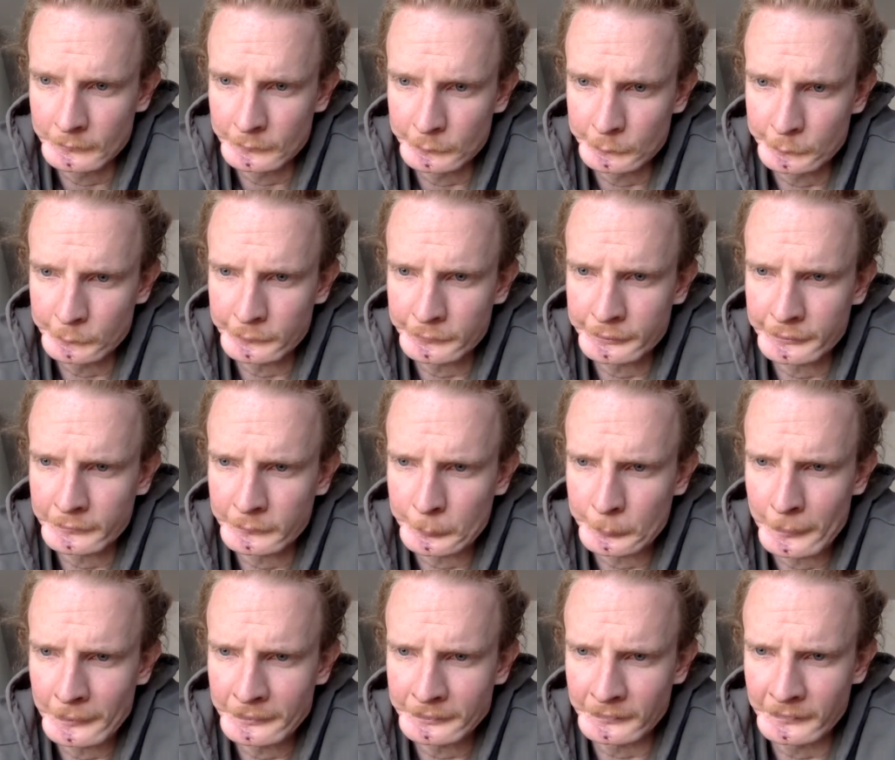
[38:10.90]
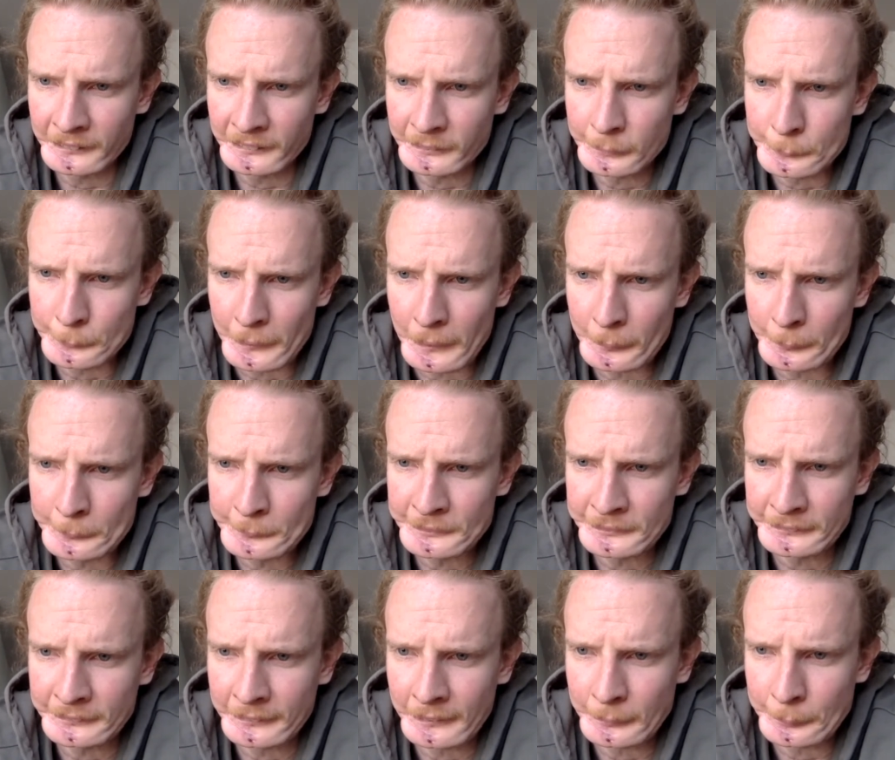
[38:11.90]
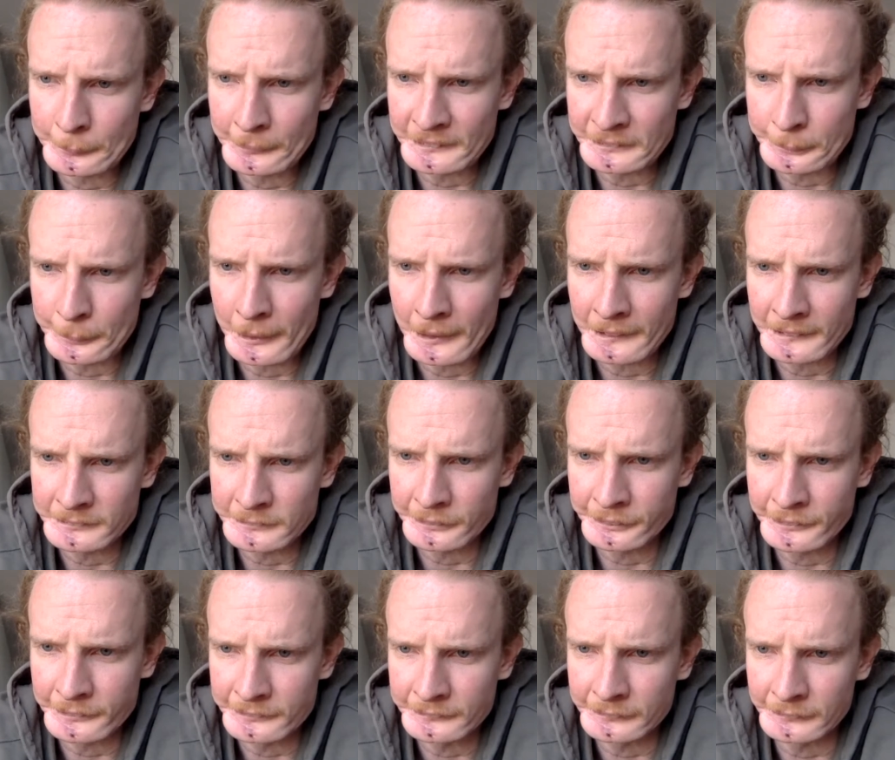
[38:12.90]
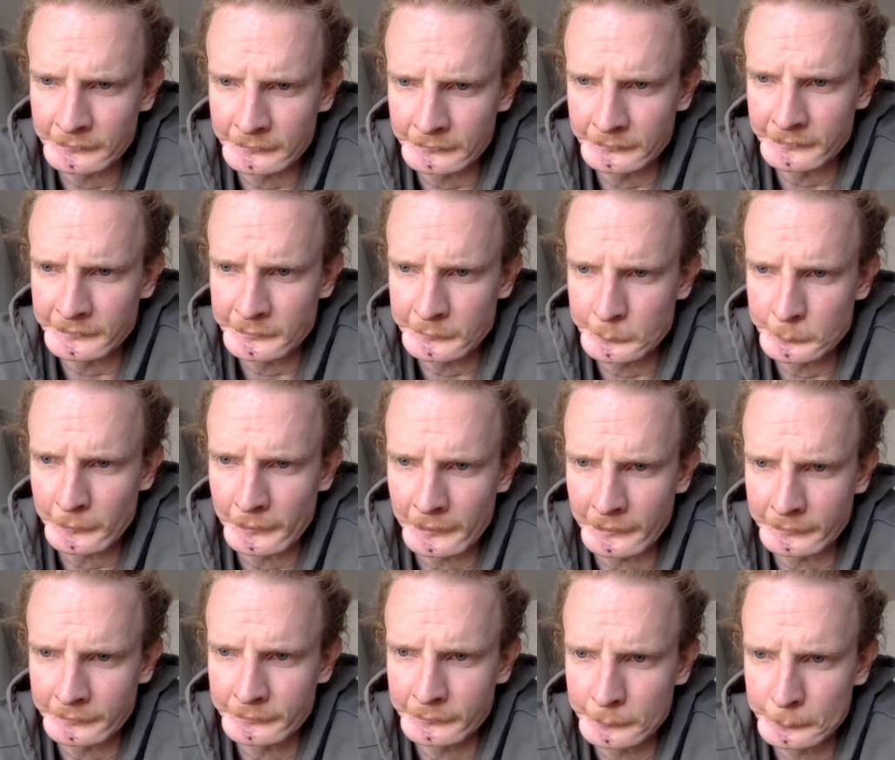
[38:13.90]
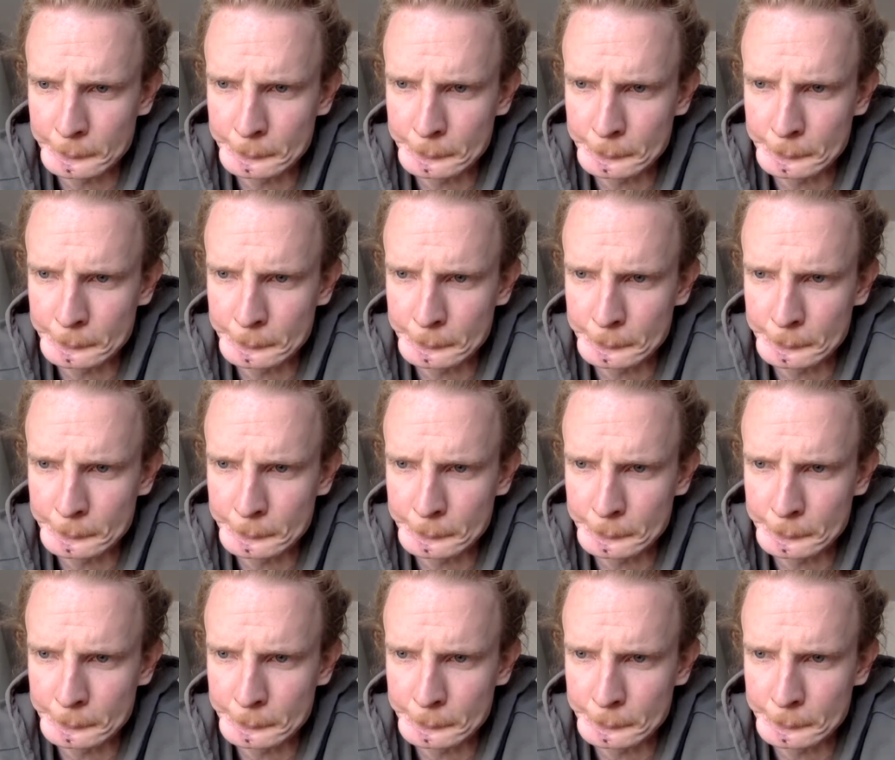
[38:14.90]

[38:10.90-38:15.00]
Do you think mental health problems can be as bad as a physical illness you had?